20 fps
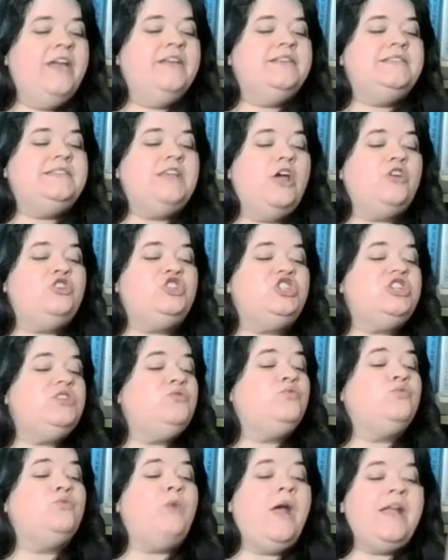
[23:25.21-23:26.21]
So she
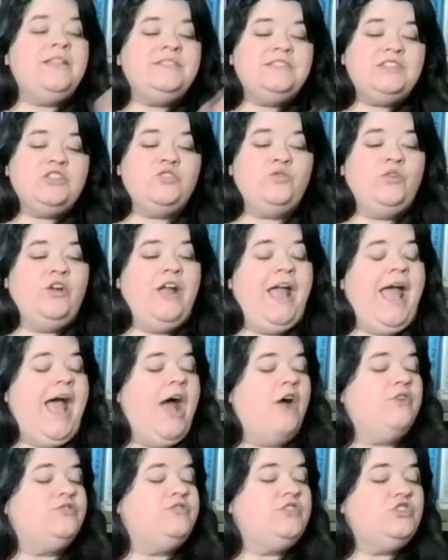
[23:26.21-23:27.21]
runs through her
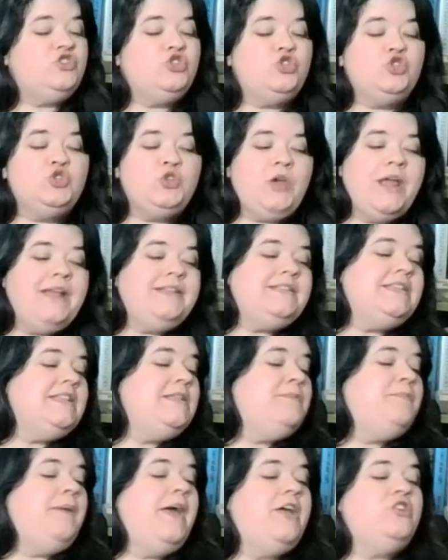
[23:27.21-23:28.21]
house, straight to
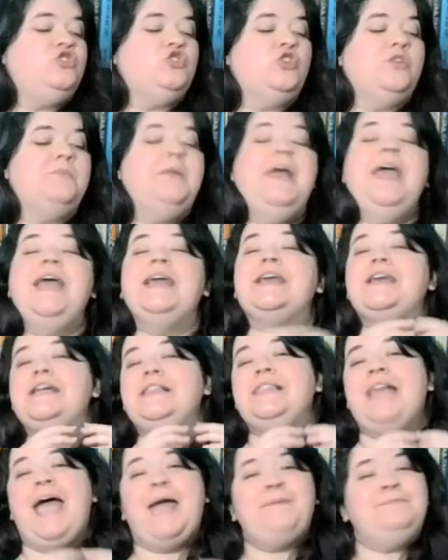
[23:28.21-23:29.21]
the bedroom,
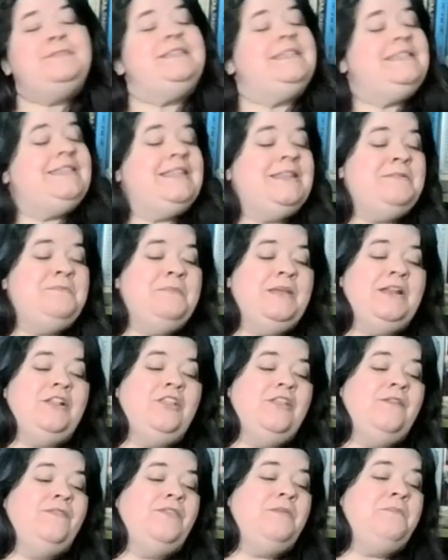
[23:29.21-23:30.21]
collapses in the
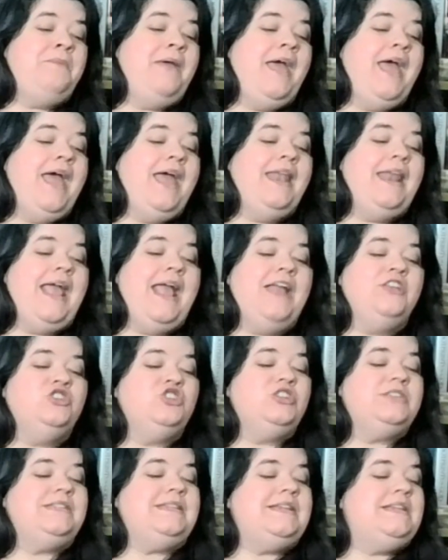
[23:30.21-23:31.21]
middle of the bed, and
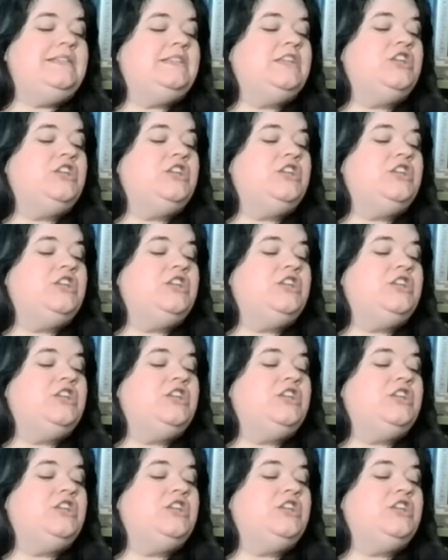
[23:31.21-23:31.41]
just is